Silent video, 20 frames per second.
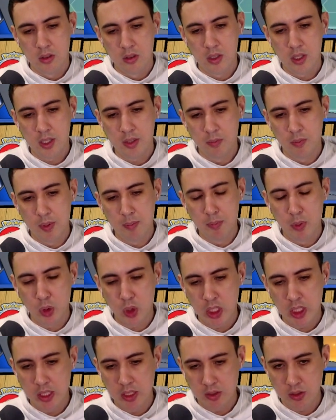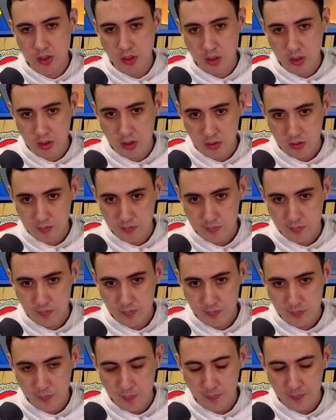Alright, one more chance.
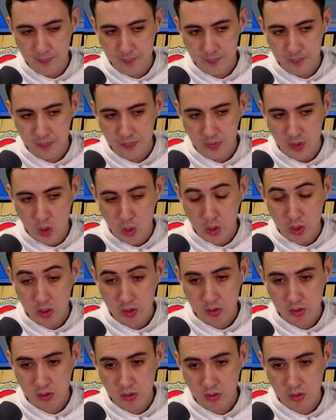Onix.